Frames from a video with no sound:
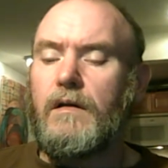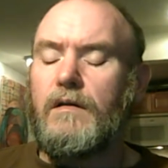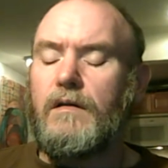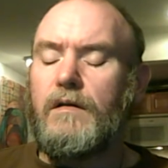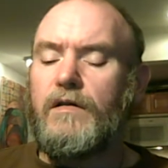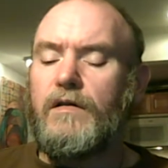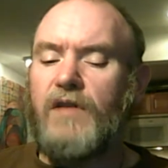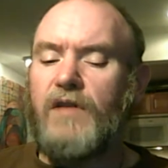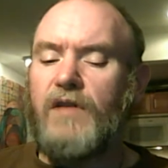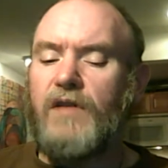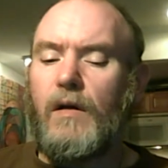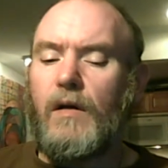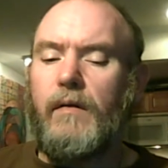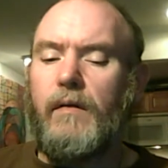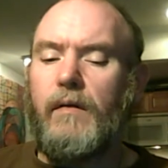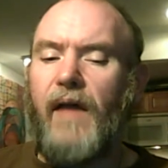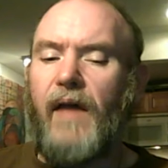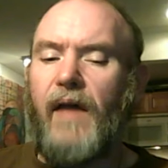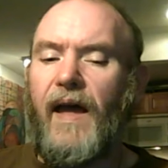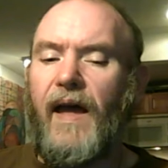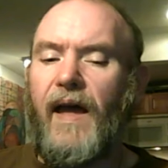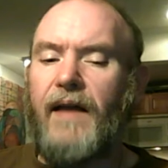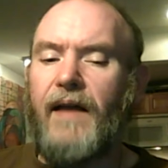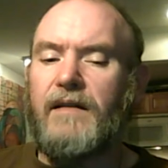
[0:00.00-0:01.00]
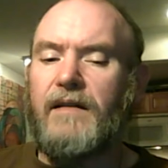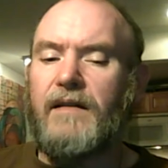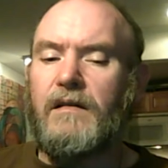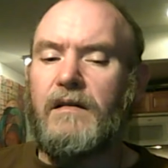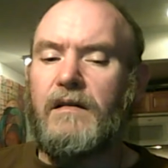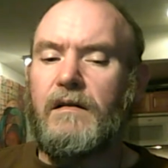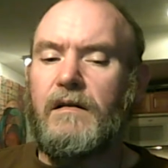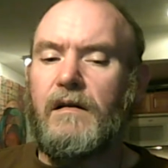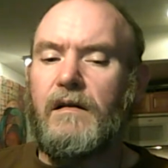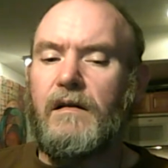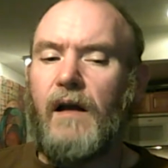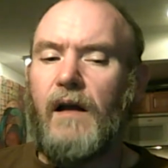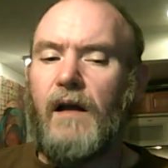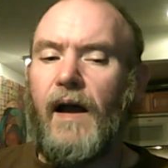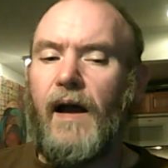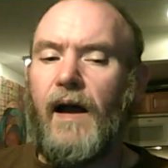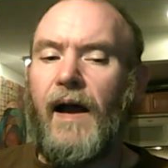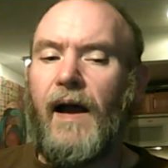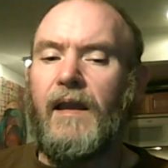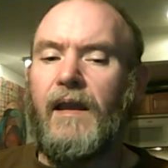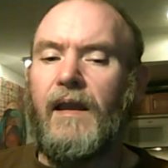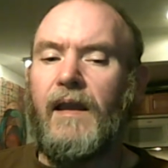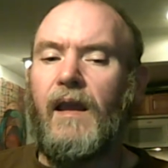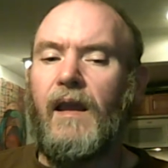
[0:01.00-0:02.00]
so that
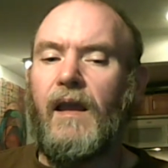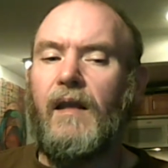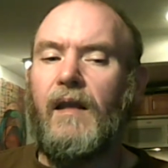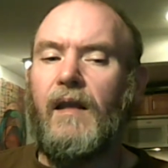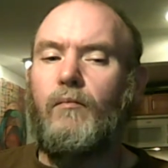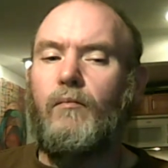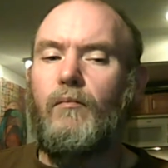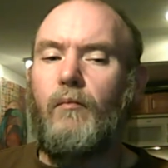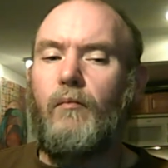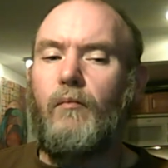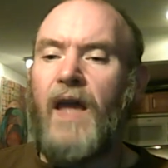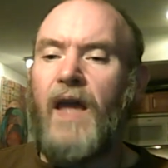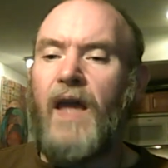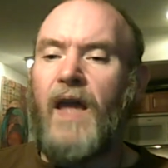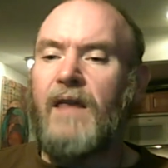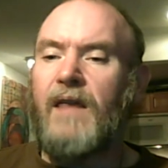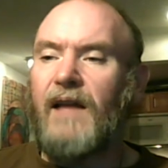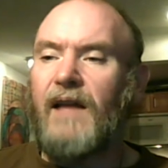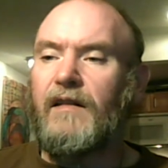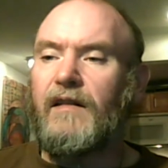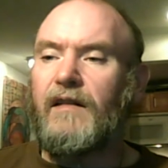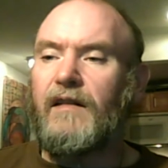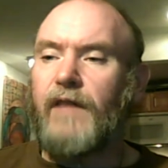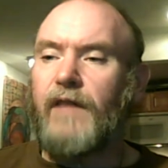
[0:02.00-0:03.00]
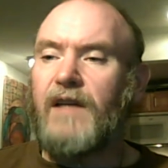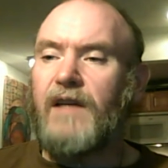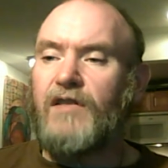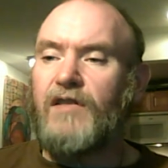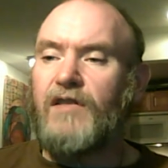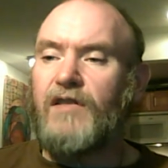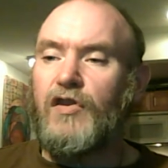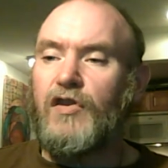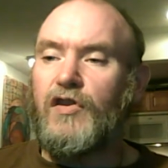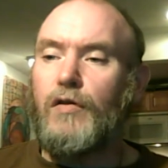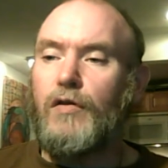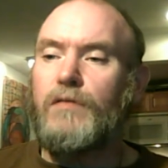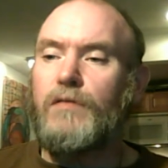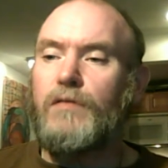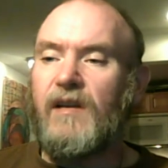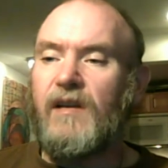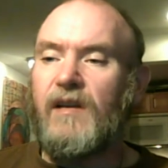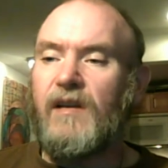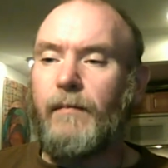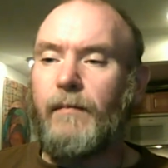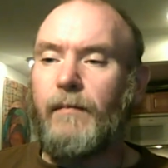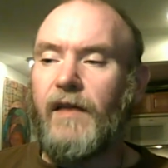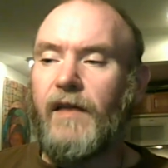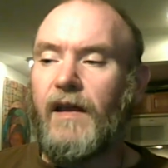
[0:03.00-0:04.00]
I can make that device do
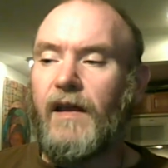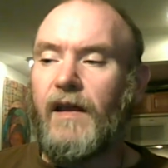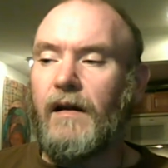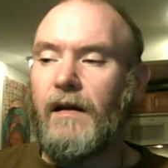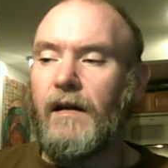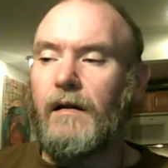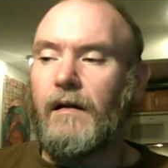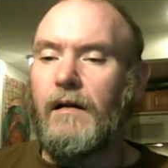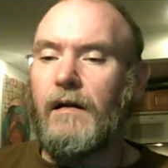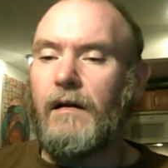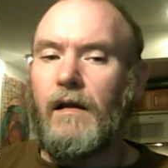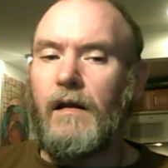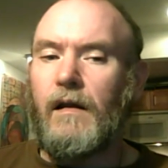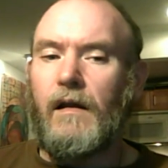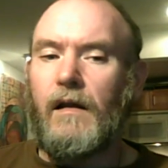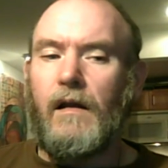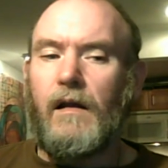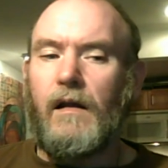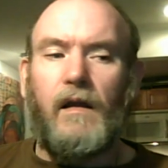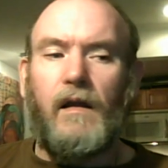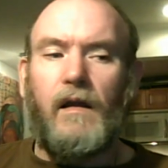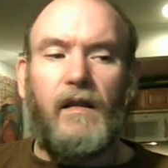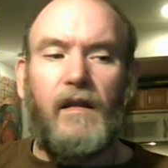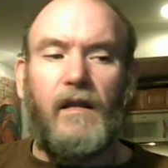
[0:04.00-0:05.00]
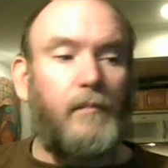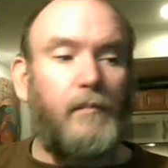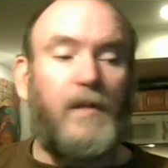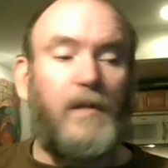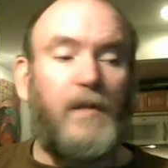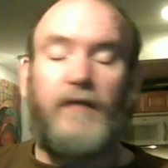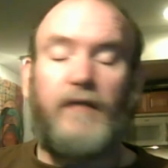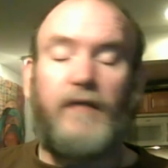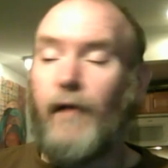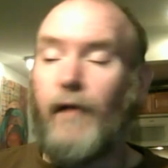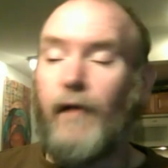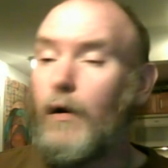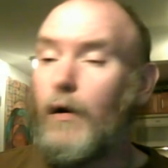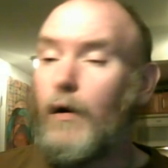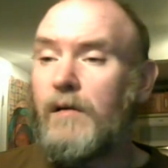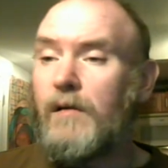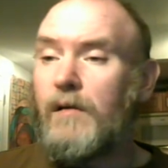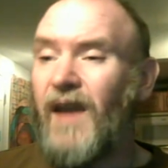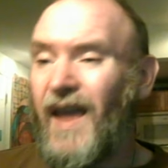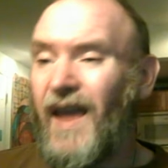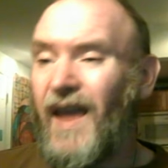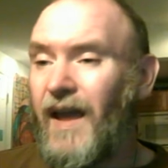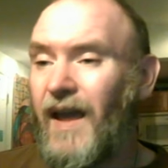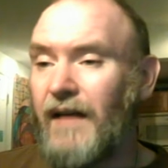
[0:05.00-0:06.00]
something that my phone
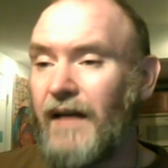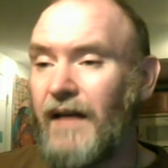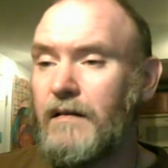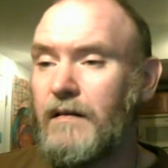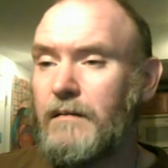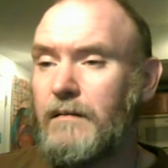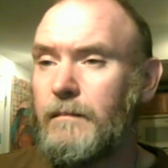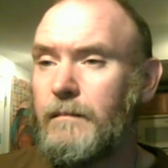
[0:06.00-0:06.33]
can't.